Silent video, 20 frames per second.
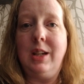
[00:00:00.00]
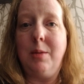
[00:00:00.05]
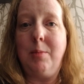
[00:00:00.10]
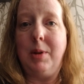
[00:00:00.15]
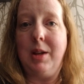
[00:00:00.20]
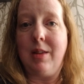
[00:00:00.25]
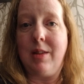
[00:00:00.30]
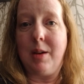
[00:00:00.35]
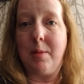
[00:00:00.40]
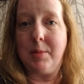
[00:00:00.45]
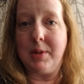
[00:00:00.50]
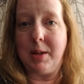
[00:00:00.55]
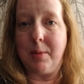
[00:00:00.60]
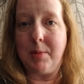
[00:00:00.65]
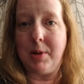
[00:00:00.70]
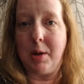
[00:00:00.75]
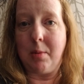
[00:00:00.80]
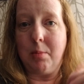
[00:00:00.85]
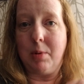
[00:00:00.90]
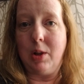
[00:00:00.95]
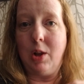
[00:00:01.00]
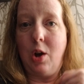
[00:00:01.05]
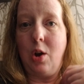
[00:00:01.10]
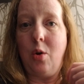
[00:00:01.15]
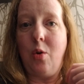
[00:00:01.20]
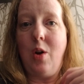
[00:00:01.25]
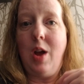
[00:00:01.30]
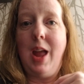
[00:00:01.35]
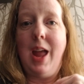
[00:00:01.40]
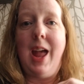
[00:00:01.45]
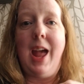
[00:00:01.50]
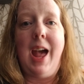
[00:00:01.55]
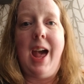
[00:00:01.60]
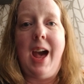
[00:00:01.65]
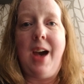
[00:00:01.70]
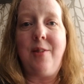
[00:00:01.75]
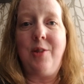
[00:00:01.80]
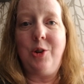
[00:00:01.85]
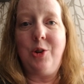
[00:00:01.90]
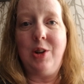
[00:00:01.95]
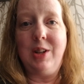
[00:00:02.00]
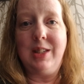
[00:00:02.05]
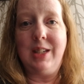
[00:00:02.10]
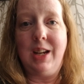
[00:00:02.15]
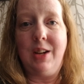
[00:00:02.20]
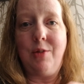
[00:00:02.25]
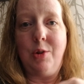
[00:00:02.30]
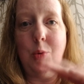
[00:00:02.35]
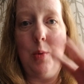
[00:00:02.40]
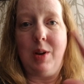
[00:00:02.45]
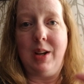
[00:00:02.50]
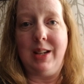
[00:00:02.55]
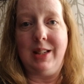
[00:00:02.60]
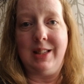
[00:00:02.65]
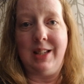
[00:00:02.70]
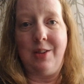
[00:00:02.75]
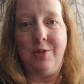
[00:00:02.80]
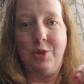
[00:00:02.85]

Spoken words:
give me a thumbs up down below. Have a great day, everyone, and safe